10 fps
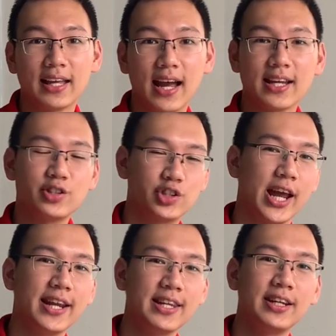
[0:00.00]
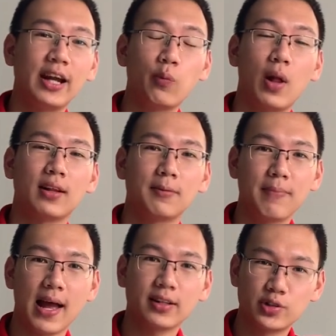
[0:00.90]
Hi guys, Jan here and
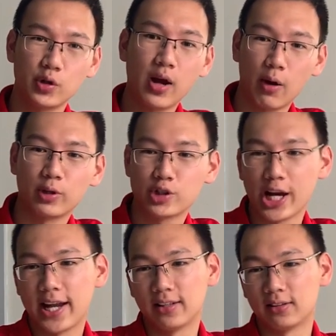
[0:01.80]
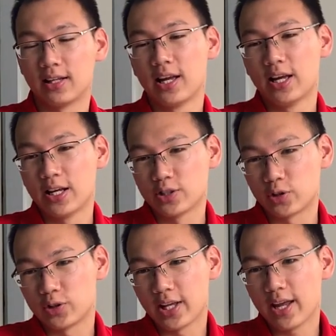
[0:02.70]
welcome back to our channel.
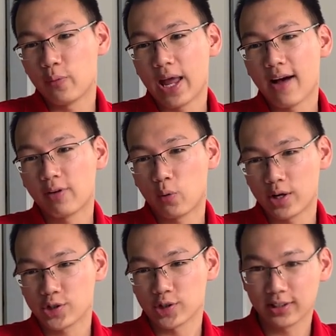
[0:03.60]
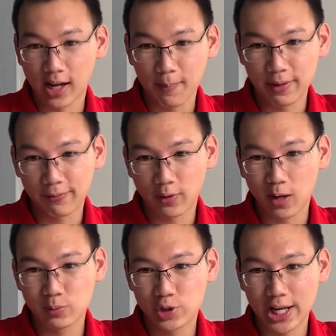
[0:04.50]
So today we have a question coming
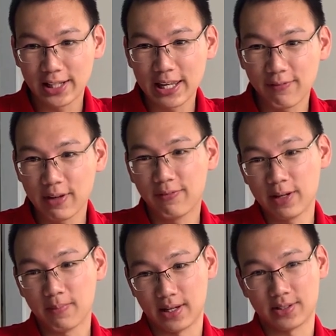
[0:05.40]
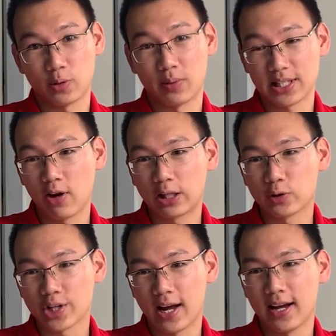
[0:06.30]
from Genevieve Vibas. So basahin
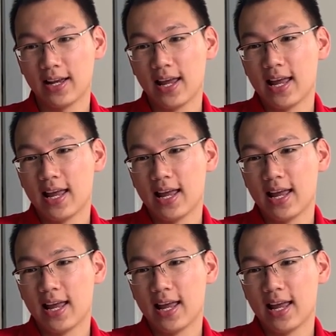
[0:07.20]
na to siya ha.